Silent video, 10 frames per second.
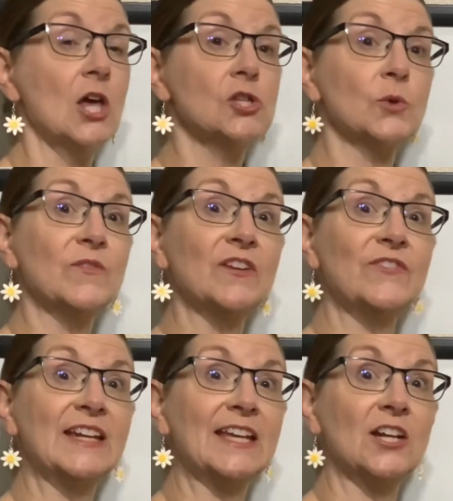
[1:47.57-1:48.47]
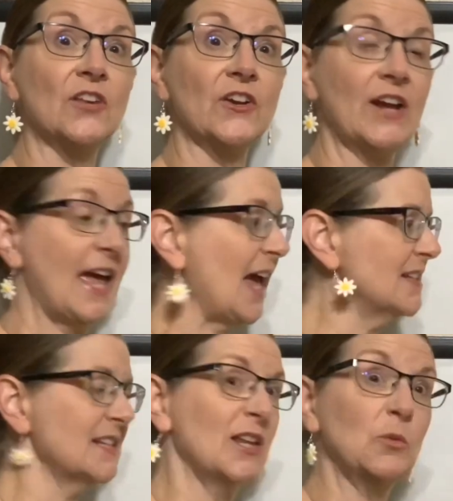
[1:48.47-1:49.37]
So even if they get it on their
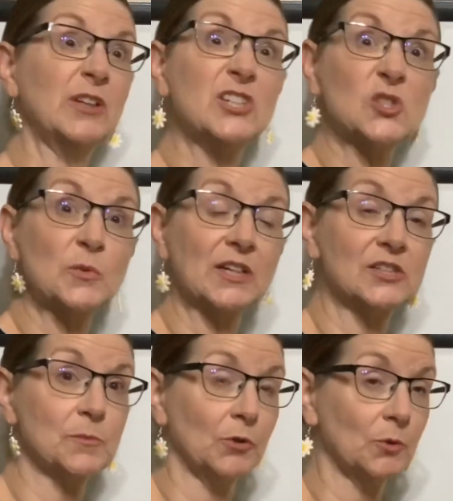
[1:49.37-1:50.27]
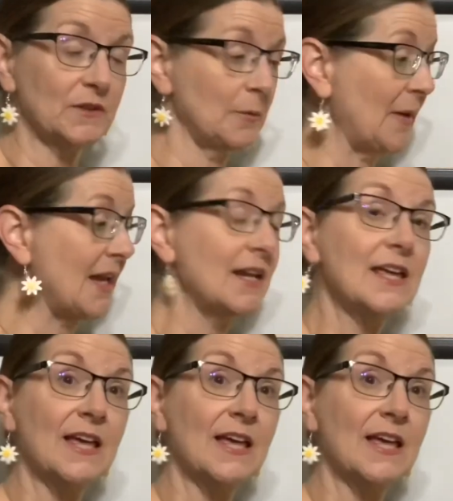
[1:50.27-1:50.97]
hands and they really just want to explore with the paint,